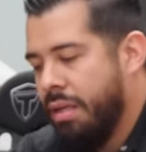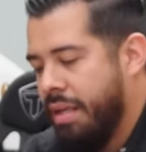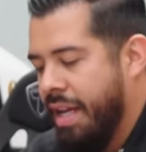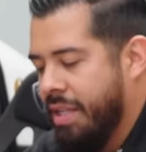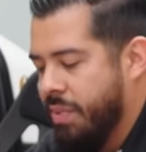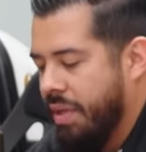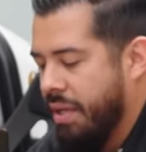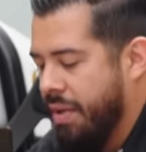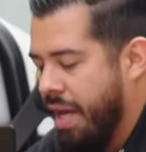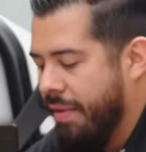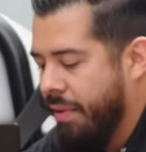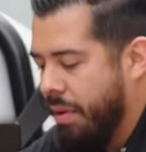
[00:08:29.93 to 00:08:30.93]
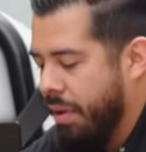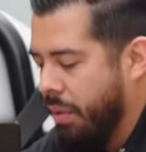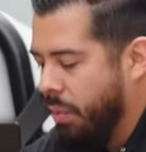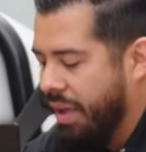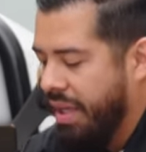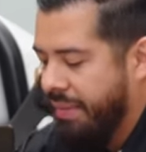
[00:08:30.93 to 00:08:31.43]
Next, we're gonna grab our
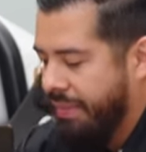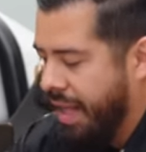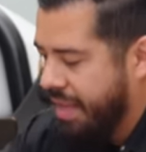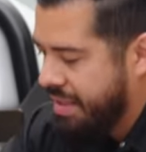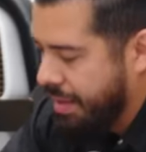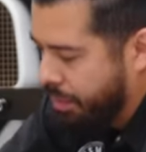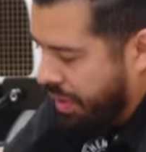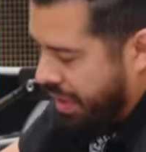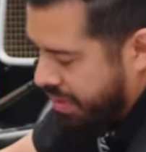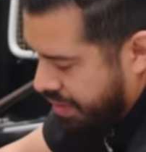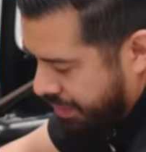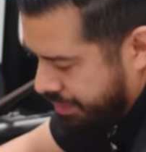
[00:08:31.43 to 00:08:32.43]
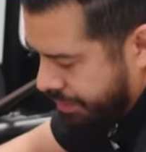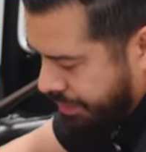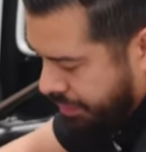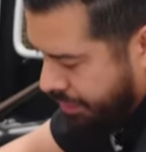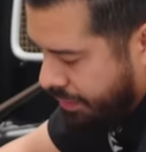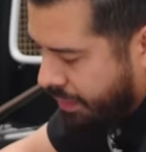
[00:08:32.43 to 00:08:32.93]
wheelie flag tip brush,
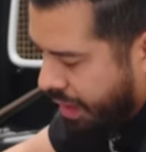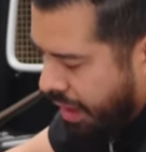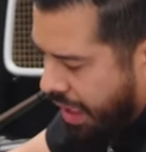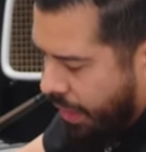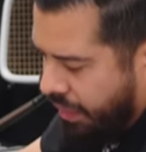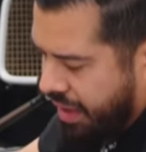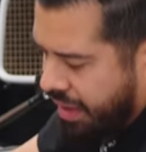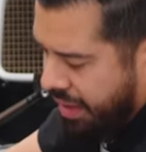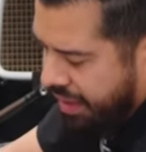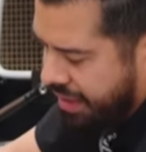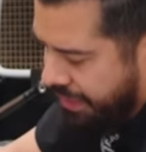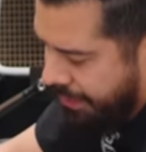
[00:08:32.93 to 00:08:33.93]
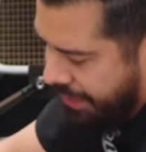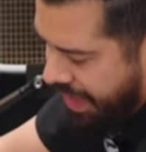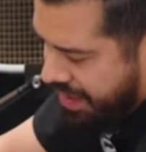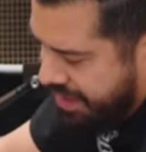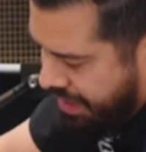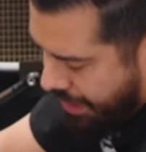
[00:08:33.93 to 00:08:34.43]
and we're gonna clean the
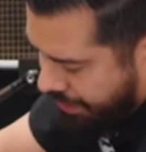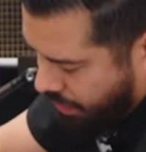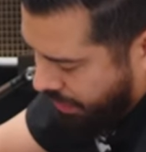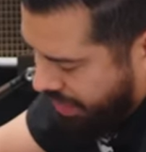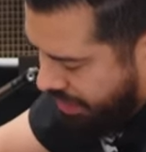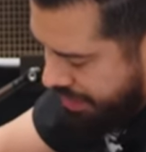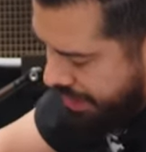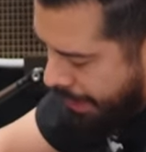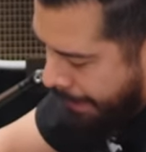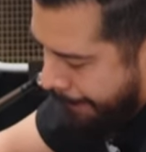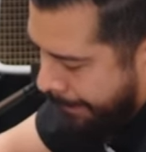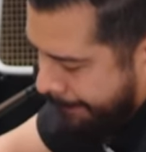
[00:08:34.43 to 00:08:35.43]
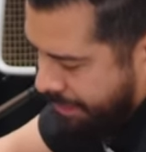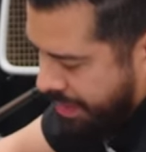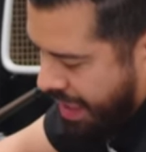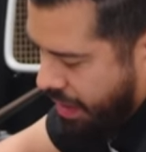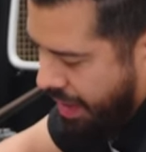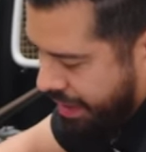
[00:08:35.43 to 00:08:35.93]
face of the wheels.
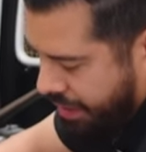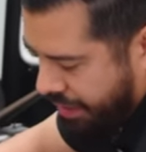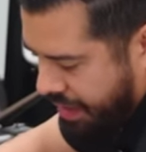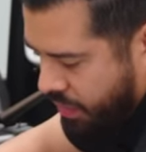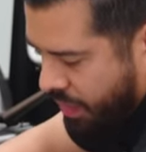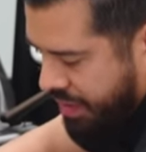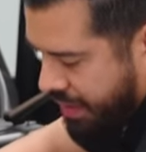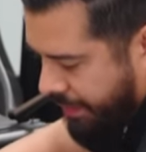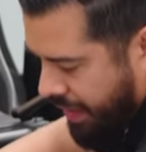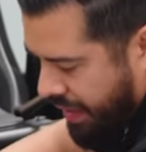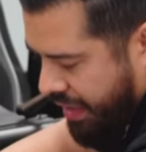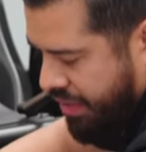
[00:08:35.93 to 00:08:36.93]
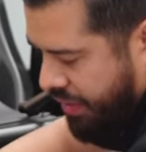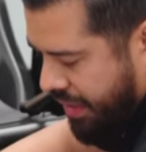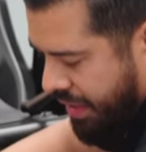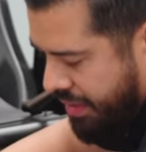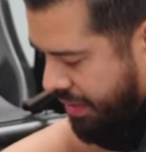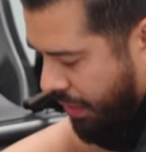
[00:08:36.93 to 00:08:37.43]
Now, I know these wheels are very
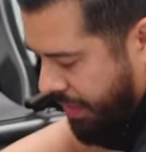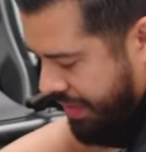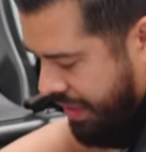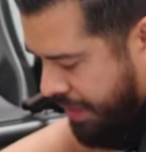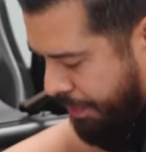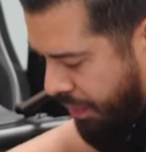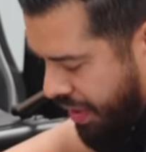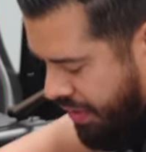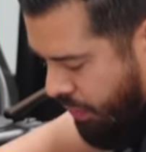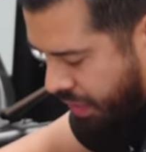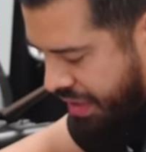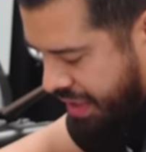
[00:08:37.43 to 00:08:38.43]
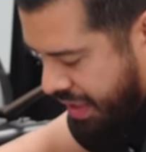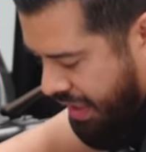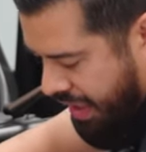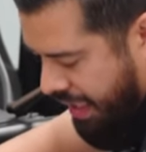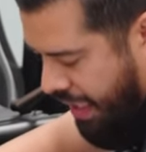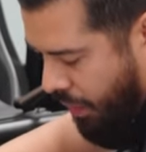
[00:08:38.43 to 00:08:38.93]
intricate, so with this brush, we're just
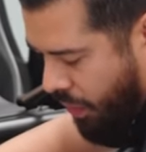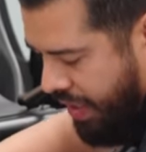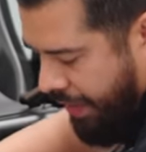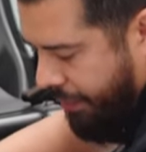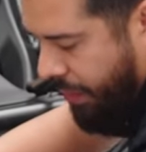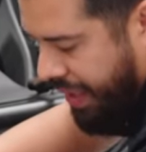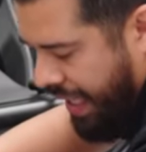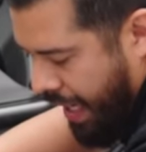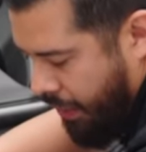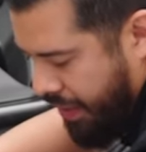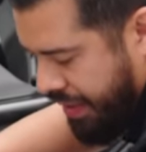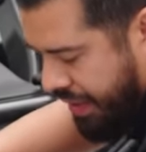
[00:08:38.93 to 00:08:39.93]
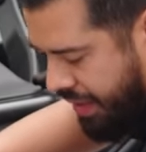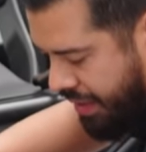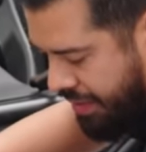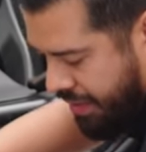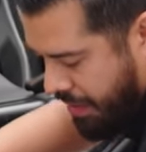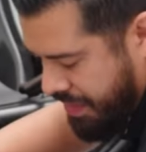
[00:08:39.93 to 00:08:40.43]
gonna get whatever we can with it
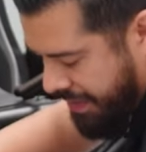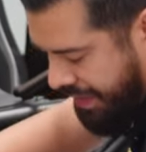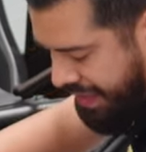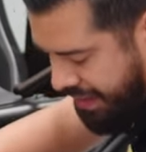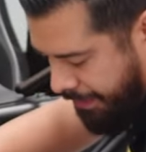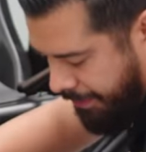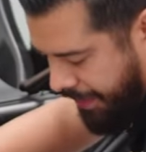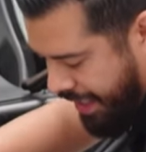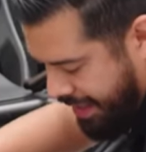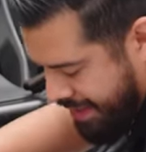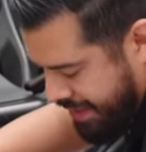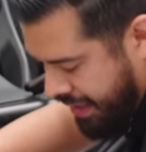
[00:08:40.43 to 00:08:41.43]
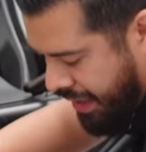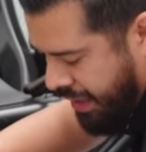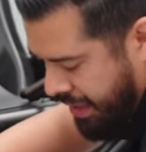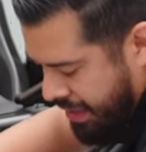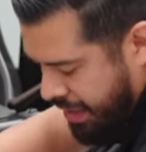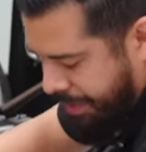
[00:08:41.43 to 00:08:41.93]
in terms of like the face,
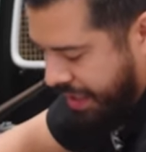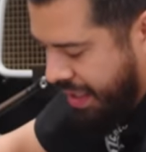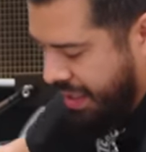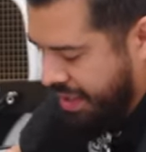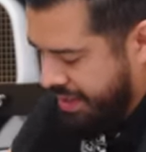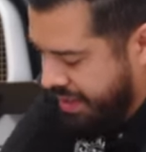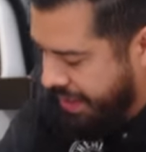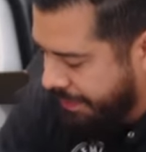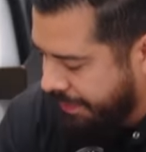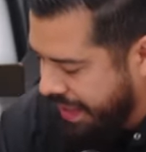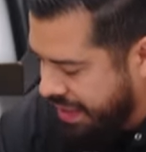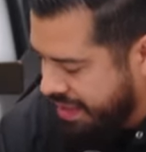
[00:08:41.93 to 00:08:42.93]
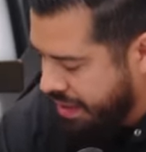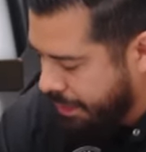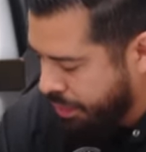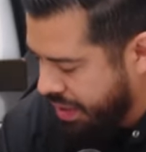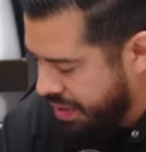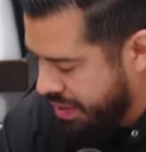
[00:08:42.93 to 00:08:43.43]
just because the face of the
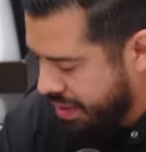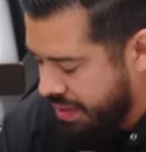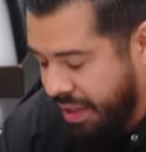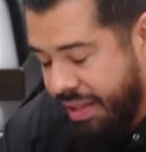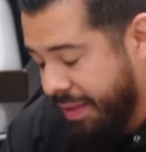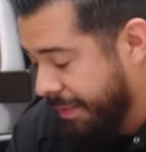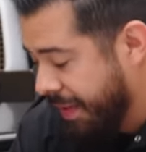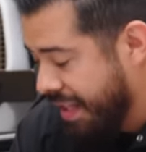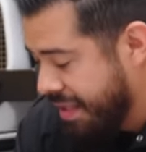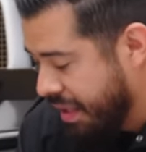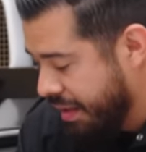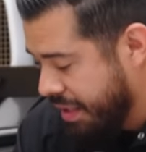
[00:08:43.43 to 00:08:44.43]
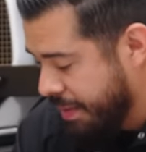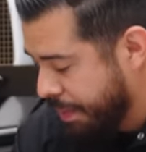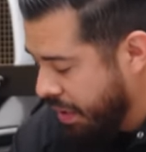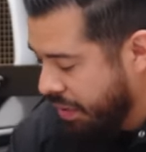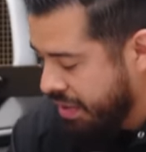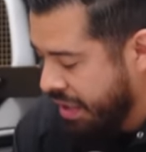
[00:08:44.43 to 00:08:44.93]
brist, sorry, the face of the
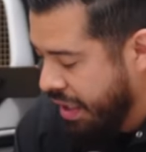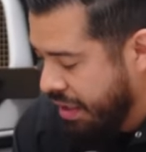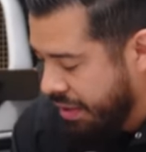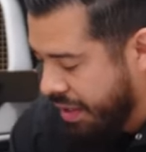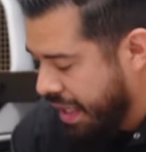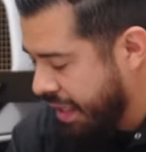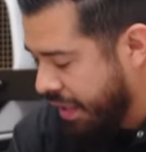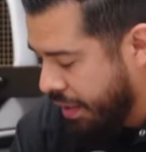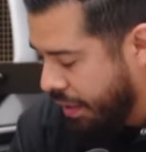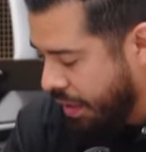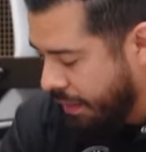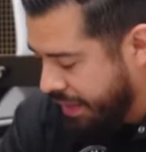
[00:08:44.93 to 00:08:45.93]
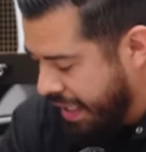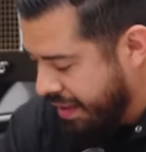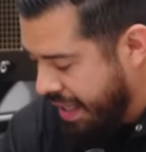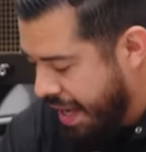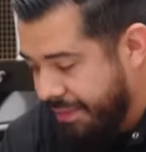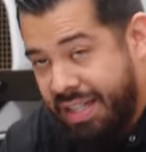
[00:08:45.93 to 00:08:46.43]
spokes, they're kind of curved and
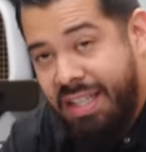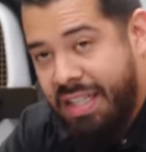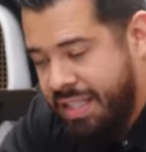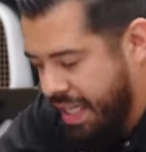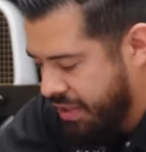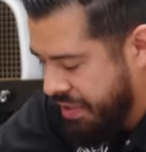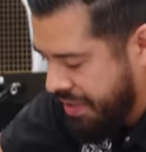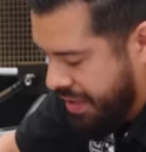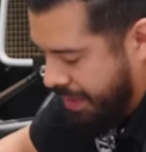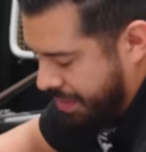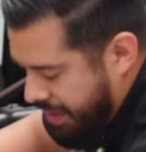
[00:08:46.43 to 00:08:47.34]
they have indentations in them.